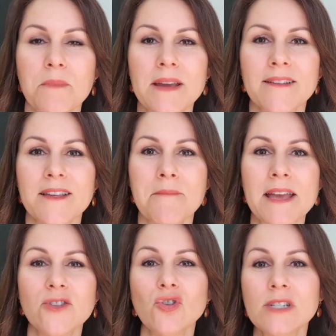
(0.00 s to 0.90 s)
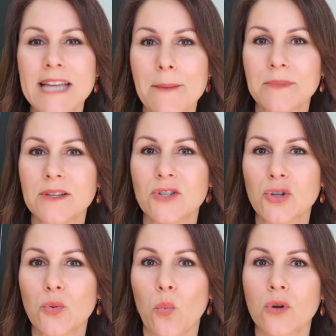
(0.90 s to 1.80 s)
because it makes you tempted
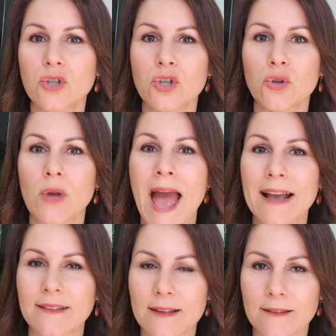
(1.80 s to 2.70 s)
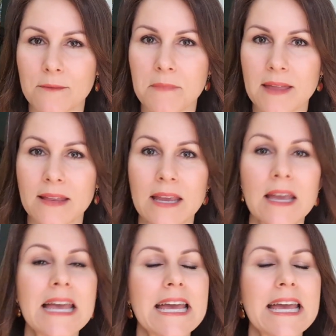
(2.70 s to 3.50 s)
to want to access the money,